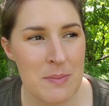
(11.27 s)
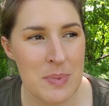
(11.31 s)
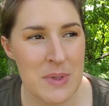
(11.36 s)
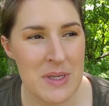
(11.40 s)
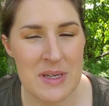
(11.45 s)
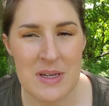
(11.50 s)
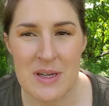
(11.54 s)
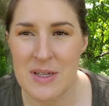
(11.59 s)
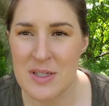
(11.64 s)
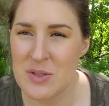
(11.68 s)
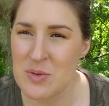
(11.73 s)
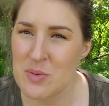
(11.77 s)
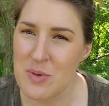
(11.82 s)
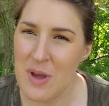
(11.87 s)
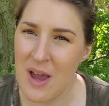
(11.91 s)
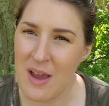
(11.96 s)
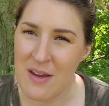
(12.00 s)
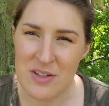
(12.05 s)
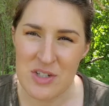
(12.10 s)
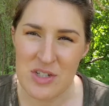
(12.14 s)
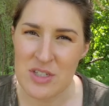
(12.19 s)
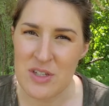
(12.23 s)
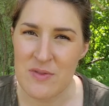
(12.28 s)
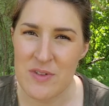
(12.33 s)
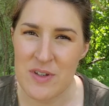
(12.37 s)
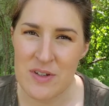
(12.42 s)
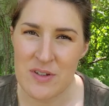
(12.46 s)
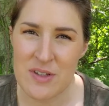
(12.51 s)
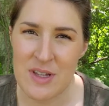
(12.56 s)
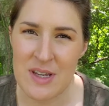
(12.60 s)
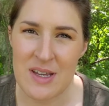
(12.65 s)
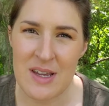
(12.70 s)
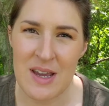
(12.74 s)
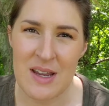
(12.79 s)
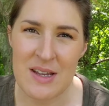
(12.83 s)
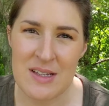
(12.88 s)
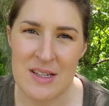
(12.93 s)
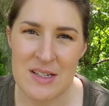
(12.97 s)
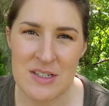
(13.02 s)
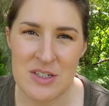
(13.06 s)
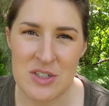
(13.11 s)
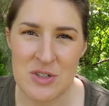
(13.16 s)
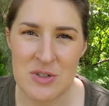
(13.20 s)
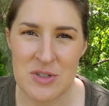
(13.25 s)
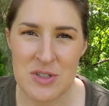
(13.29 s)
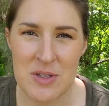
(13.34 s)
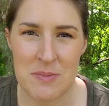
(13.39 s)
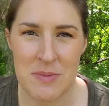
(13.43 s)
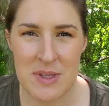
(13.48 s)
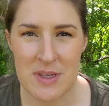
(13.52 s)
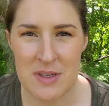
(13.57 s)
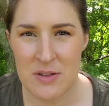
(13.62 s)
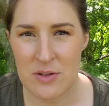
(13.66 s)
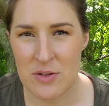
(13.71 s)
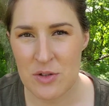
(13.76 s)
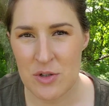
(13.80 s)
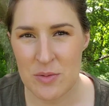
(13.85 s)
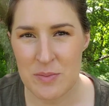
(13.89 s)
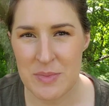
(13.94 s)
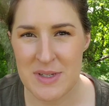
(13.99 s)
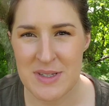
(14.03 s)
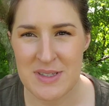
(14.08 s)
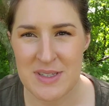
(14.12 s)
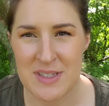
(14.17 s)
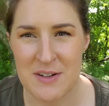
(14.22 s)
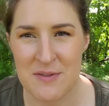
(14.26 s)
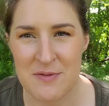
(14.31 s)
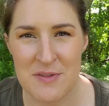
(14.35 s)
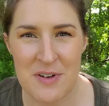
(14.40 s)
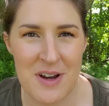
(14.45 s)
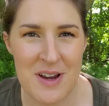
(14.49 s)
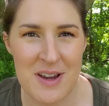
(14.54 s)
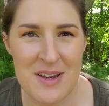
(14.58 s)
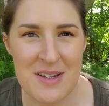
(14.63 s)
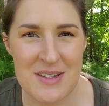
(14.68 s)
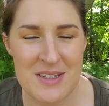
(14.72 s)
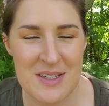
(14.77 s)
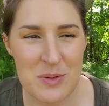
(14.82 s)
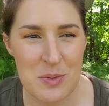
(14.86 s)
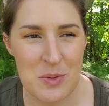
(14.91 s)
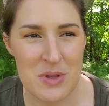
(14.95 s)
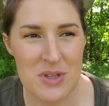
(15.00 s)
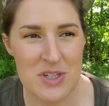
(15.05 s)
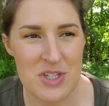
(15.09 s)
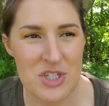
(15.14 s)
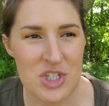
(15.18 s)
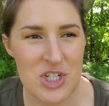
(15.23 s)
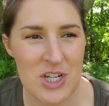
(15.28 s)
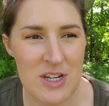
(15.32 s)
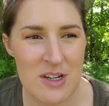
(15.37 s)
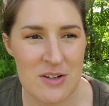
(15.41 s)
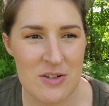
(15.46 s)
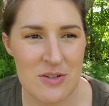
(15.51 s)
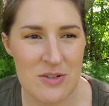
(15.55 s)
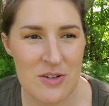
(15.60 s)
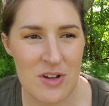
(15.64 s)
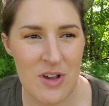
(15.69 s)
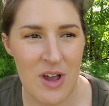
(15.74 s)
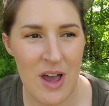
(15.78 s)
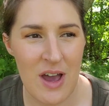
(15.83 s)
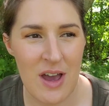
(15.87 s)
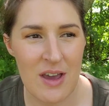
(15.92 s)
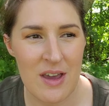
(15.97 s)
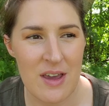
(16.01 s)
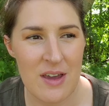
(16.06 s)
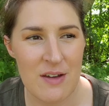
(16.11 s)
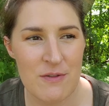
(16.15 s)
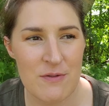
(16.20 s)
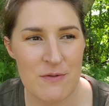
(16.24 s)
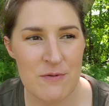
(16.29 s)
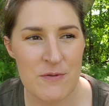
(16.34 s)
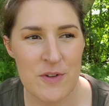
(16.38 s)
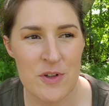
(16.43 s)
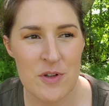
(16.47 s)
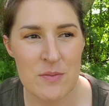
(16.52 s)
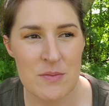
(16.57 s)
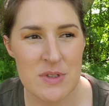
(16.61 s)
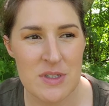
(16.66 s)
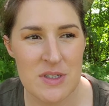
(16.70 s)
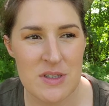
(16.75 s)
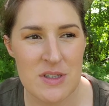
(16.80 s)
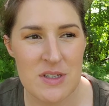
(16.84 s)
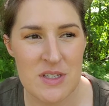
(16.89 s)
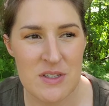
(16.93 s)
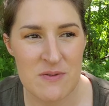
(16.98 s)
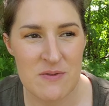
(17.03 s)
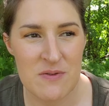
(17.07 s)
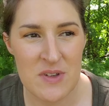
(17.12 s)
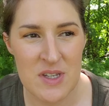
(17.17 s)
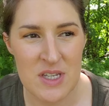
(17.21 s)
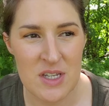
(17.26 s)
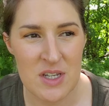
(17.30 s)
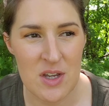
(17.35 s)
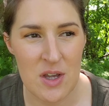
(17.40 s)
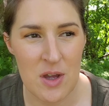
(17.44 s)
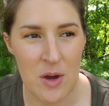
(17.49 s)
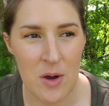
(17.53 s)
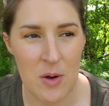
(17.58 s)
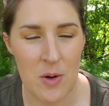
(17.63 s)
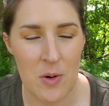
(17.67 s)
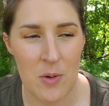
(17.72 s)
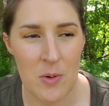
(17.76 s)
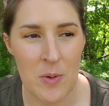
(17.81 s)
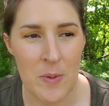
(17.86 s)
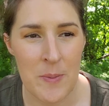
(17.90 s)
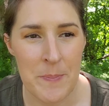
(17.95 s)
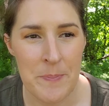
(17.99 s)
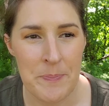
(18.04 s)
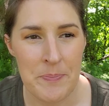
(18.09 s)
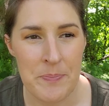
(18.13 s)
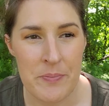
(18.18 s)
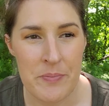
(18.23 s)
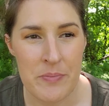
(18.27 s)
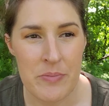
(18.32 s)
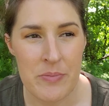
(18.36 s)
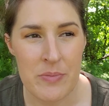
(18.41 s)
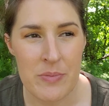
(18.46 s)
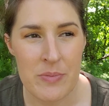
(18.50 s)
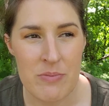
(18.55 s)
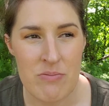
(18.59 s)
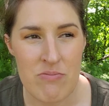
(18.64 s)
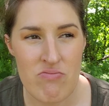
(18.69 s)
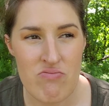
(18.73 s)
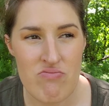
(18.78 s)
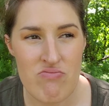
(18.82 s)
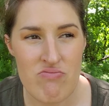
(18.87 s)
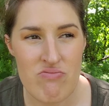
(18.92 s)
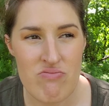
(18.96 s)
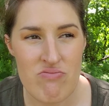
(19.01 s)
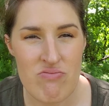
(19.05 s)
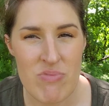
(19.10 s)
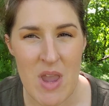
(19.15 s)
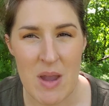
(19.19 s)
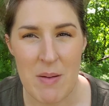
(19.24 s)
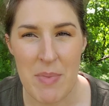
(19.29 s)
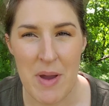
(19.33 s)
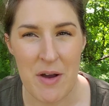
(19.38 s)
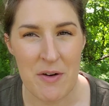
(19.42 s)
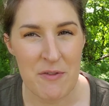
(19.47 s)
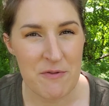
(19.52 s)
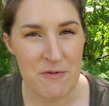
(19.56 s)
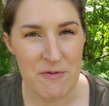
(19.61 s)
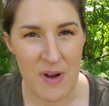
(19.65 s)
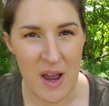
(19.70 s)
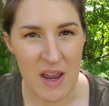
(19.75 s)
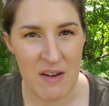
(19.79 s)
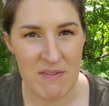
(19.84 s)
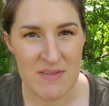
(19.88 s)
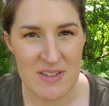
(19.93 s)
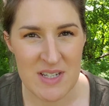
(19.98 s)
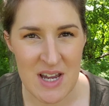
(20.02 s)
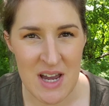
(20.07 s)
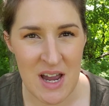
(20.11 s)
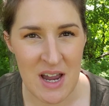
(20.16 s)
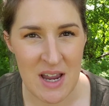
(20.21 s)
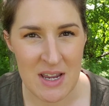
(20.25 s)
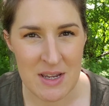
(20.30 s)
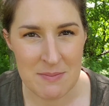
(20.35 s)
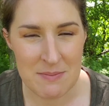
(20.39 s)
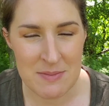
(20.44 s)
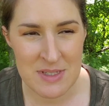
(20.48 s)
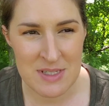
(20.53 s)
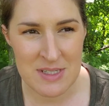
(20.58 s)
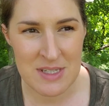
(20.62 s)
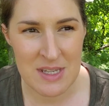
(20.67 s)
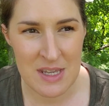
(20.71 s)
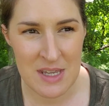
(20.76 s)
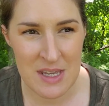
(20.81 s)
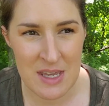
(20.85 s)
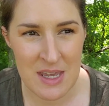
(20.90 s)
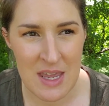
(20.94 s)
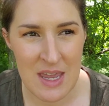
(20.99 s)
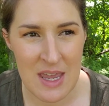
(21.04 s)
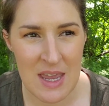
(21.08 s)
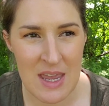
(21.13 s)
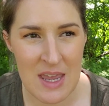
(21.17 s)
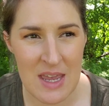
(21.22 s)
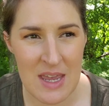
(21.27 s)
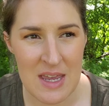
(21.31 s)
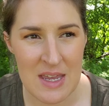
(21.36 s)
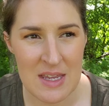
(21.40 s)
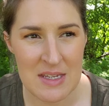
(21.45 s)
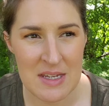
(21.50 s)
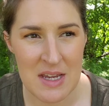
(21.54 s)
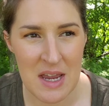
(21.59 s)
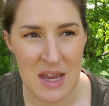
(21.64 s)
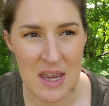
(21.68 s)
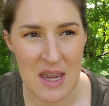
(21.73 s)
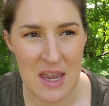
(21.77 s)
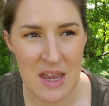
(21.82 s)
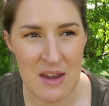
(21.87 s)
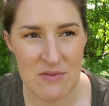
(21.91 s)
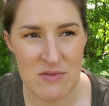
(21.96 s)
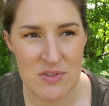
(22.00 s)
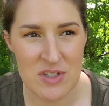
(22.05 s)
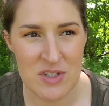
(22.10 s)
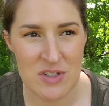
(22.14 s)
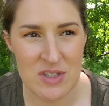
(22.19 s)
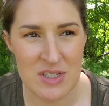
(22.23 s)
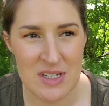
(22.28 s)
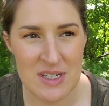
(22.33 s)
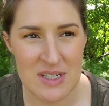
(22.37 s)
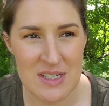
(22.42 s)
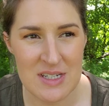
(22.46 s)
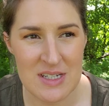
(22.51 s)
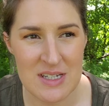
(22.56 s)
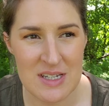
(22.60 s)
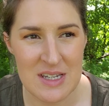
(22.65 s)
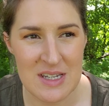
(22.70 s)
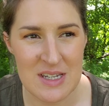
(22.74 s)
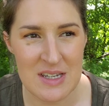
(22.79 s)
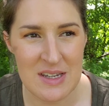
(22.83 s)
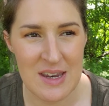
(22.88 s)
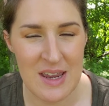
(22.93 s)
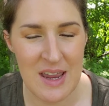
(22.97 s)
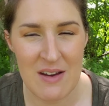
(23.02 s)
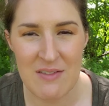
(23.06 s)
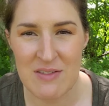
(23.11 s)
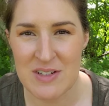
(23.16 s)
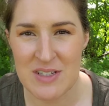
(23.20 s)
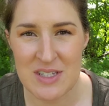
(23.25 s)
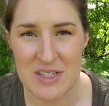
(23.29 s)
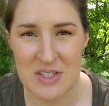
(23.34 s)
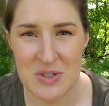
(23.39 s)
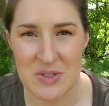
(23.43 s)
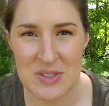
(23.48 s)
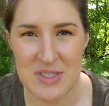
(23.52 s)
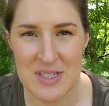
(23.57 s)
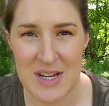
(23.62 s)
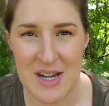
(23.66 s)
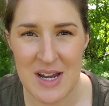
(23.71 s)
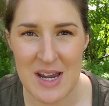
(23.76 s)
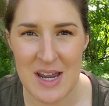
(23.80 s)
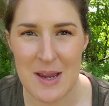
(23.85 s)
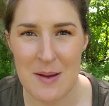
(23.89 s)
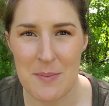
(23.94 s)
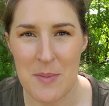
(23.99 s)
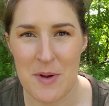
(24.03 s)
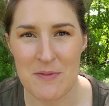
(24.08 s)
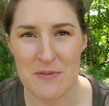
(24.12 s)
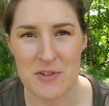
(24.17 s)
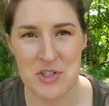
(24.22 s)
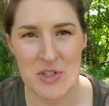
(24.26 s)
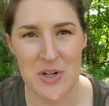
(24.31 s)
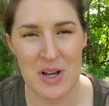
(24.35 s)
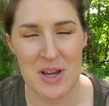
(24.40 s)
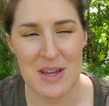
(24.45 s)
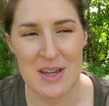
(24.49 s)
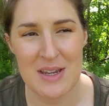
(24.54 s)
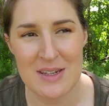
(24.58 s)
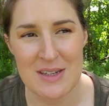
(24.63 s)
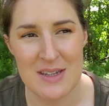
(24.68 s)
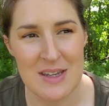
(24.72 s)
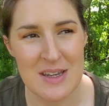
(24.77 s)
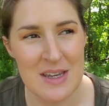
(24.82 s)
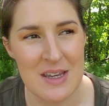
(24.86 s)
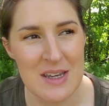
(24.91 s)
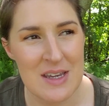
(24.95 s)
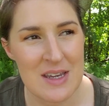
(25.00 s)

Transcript: because I just feel like I need to do something a little bit different with this channel. I have filmed this video about 5 times and I have deleted it every single time. I've tried